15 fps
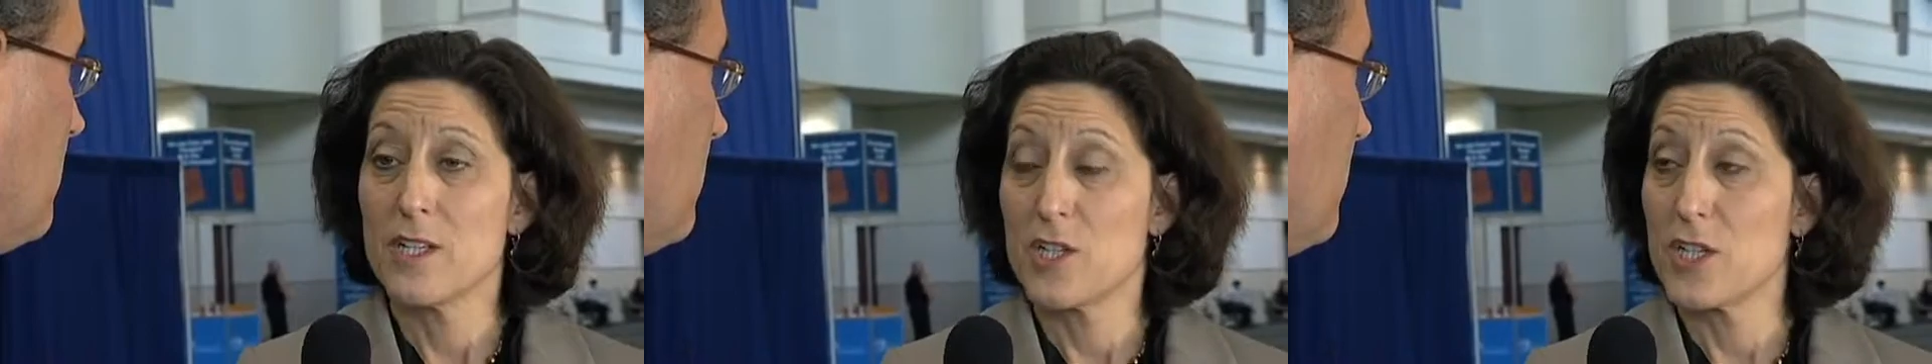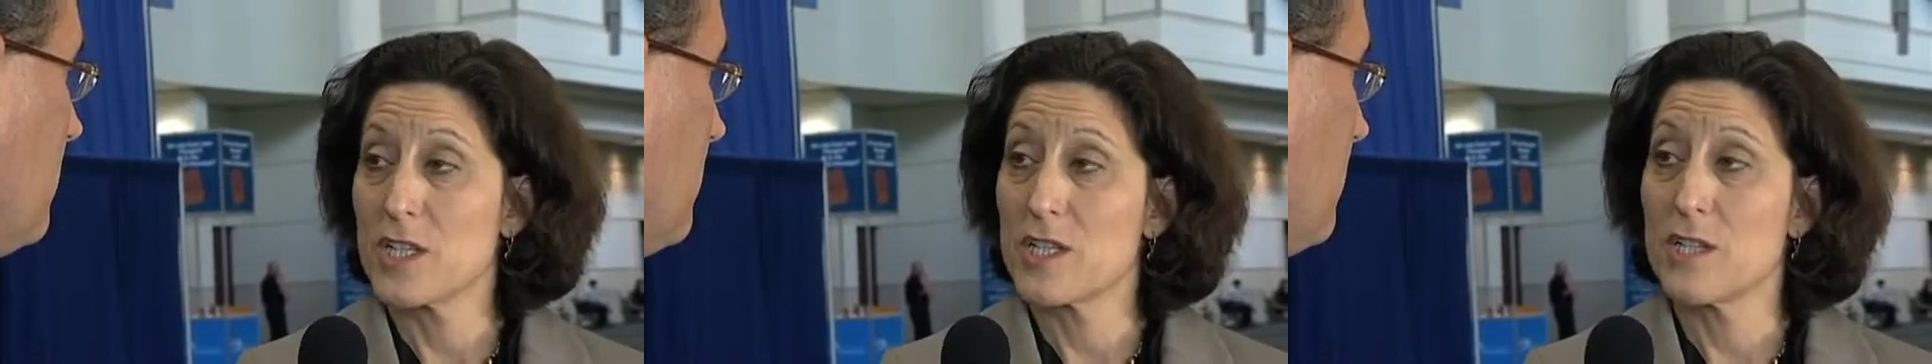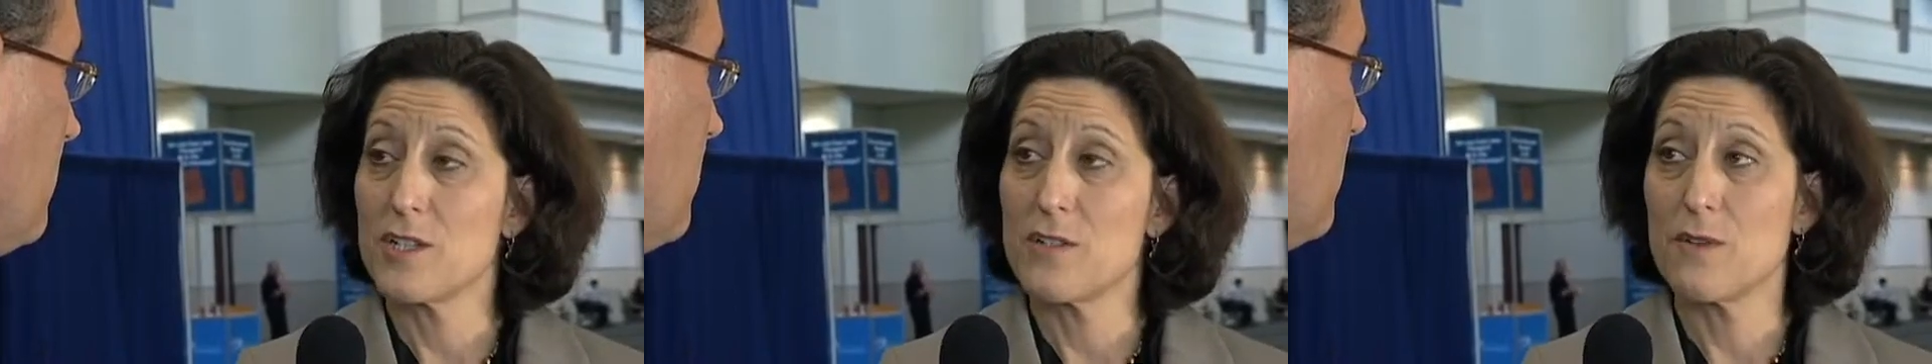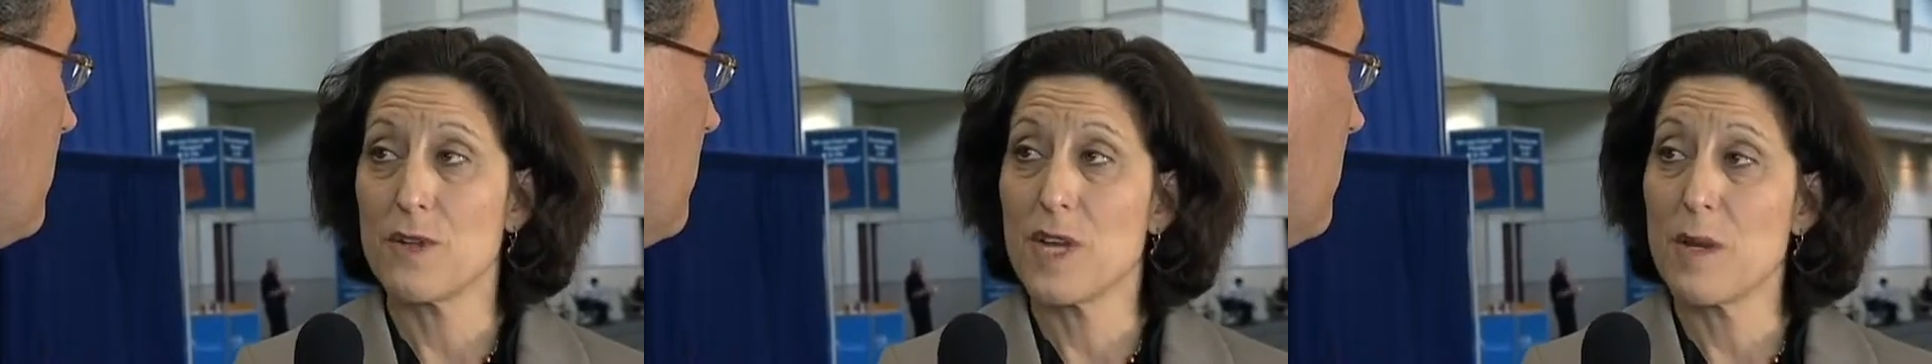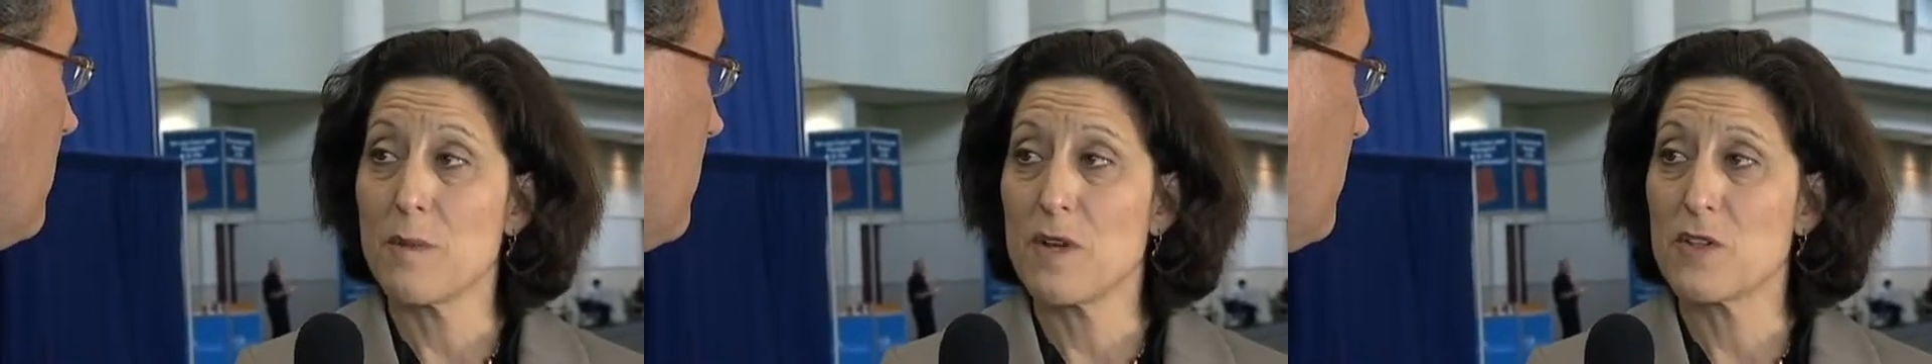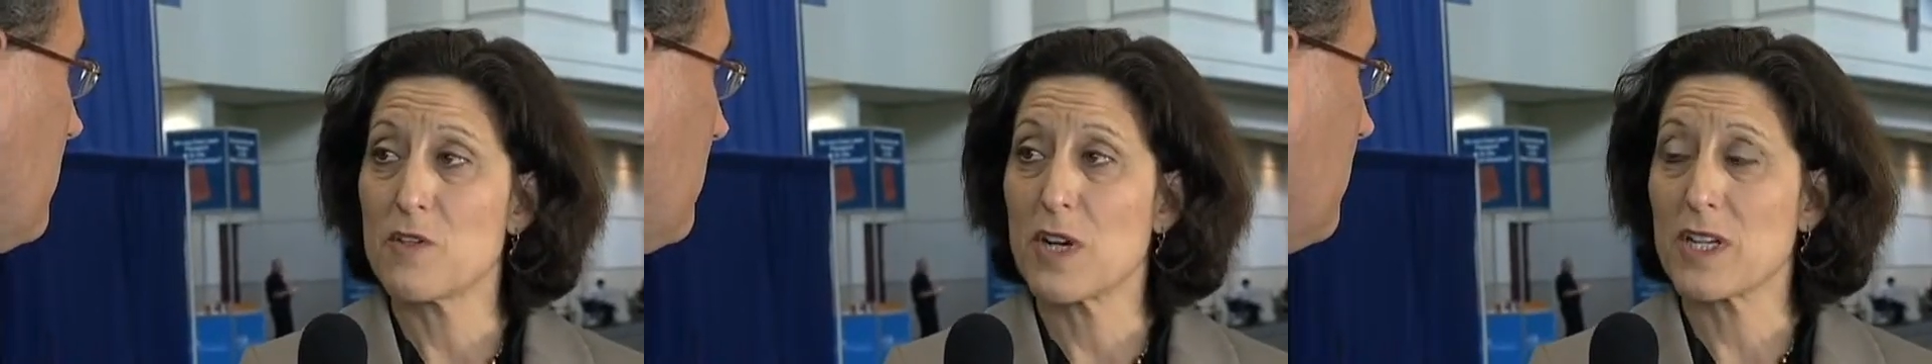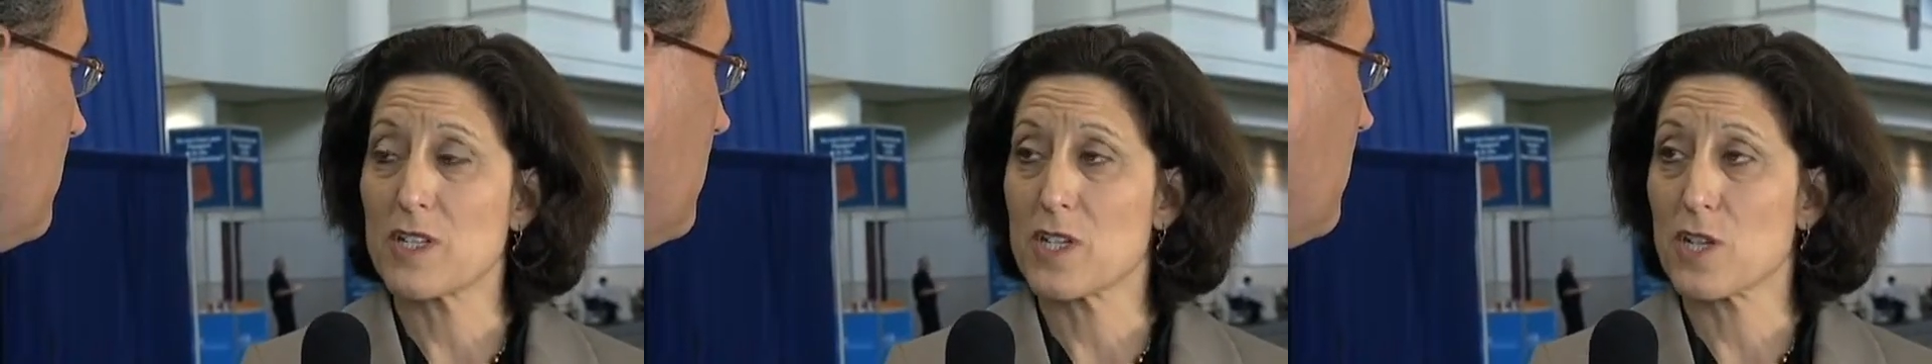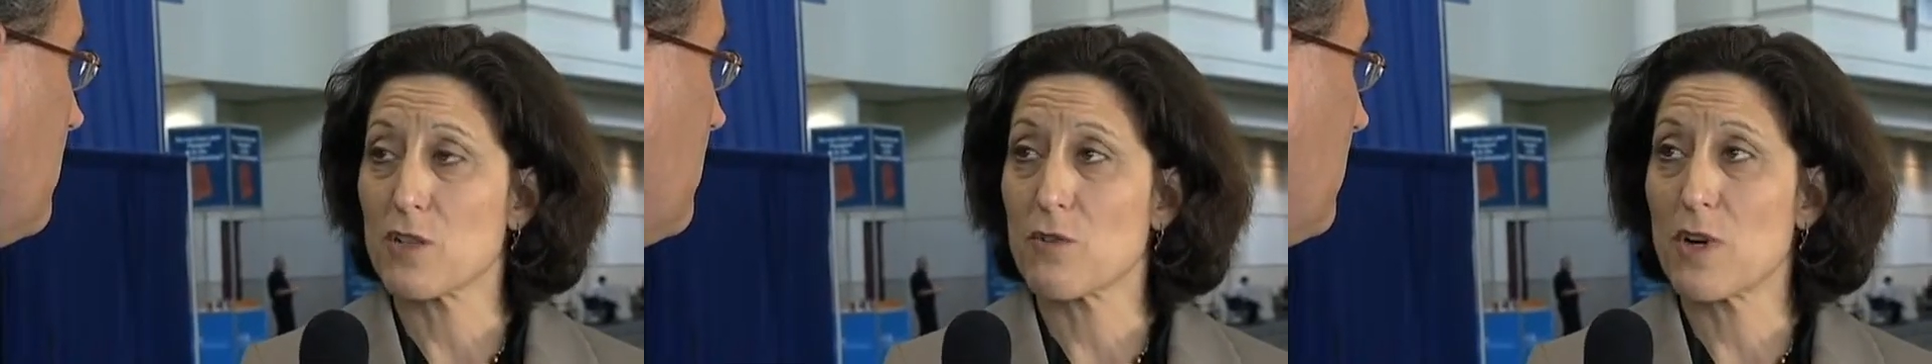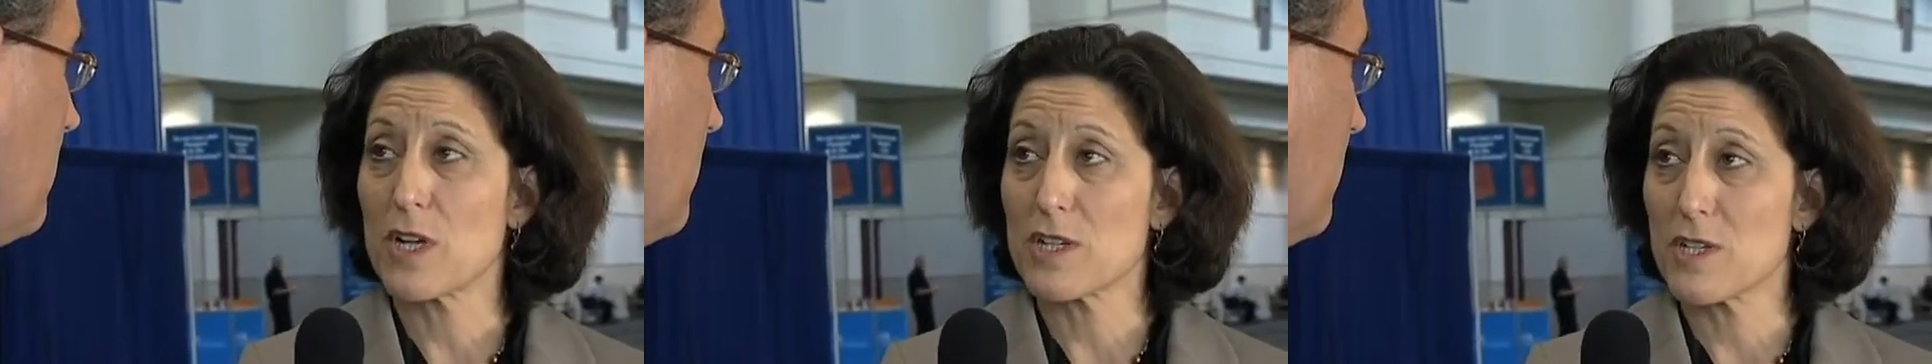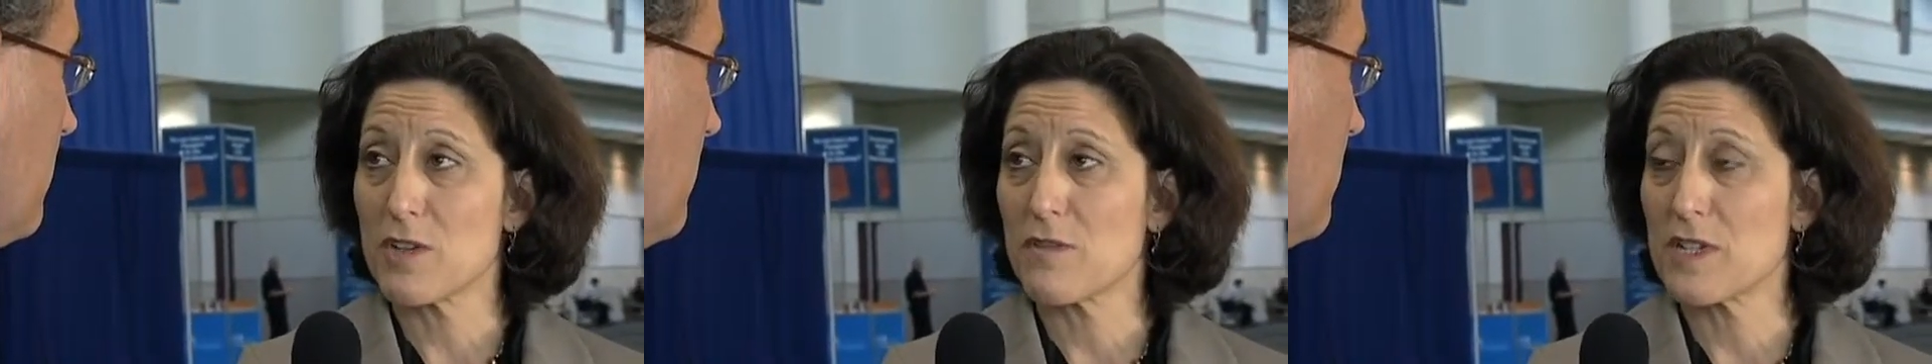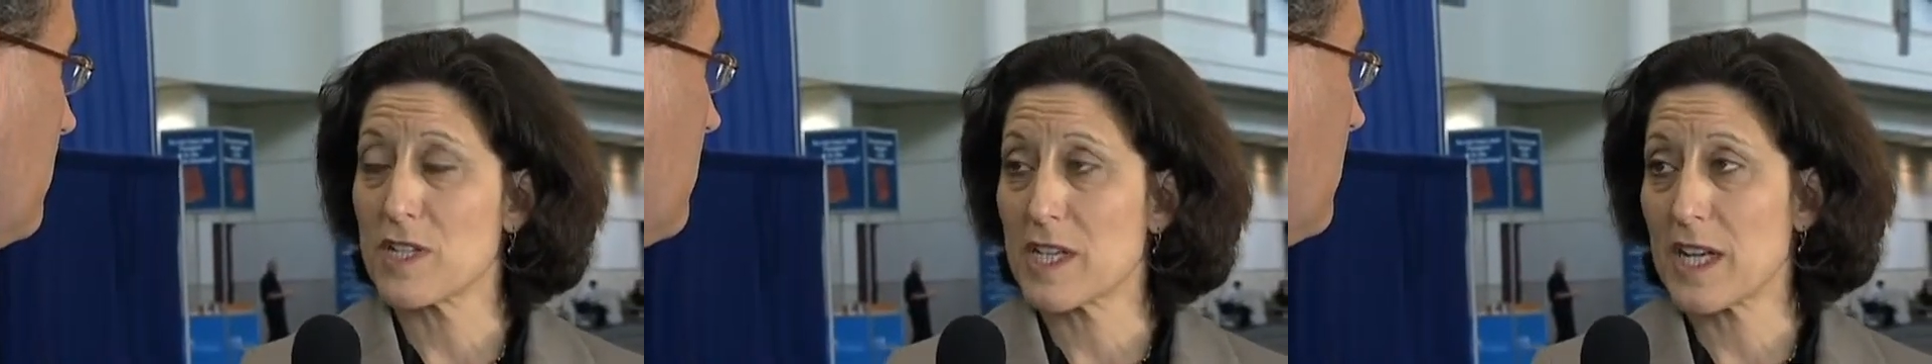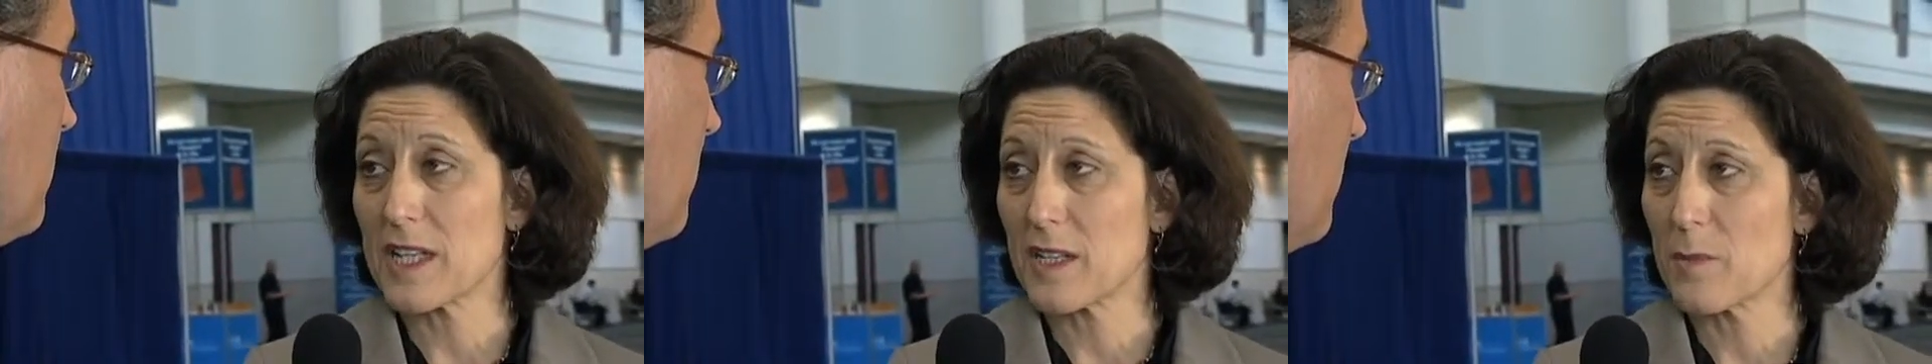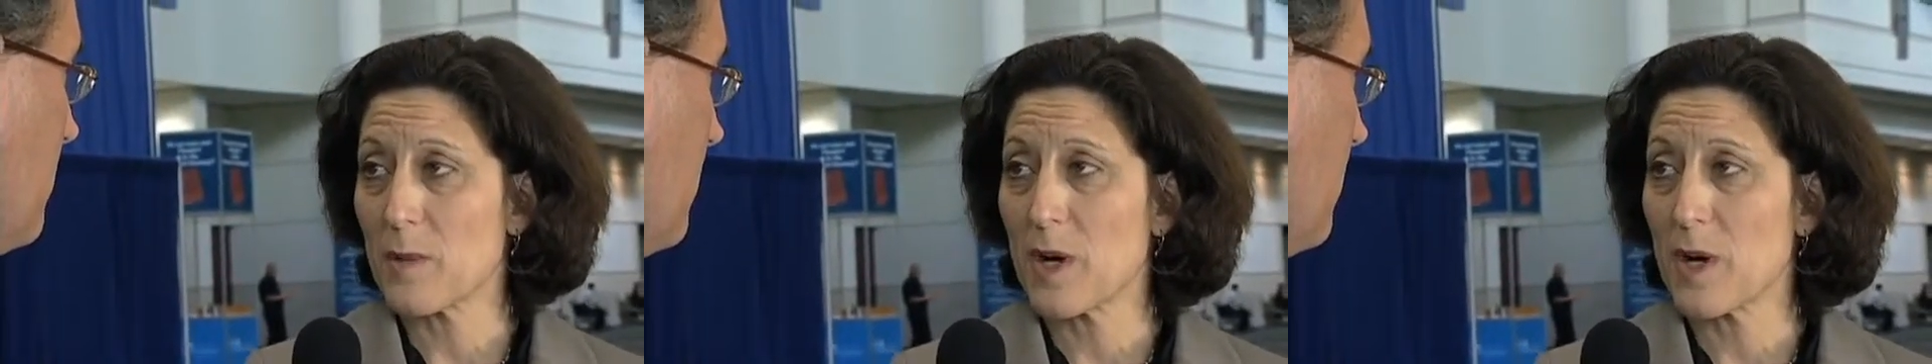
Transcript: just the 2 chemo drugs to cross over to get the